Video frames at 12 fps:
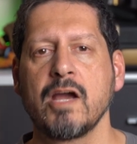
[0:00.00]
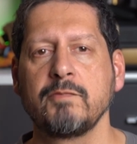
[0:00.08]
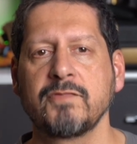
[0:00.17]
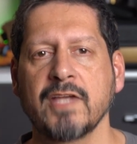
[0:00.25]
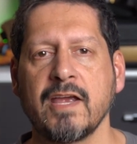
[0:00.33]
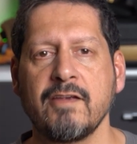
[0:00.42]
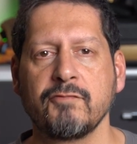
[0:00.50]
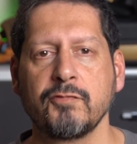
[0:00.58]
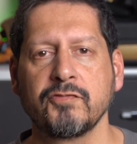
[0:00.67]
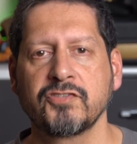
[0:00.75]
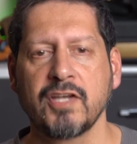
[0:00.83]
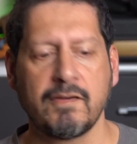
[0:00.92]
I'm Dave
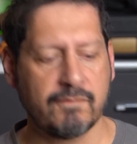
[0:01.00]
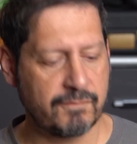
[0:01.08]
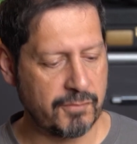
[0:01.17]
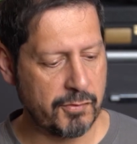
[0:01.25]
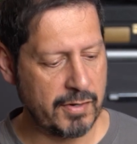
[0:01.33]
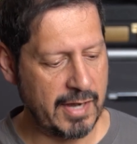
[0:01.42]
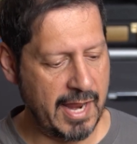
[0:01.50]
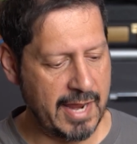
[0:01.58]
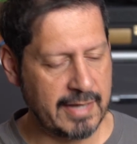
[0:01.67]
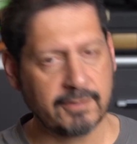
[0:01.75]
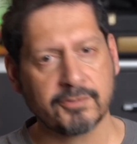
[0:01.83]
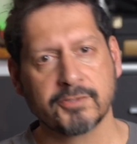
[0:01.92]
with Seen Through a
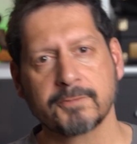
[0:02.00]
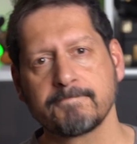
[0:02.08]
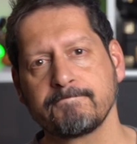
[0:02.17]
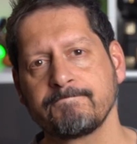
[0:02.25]
Lens,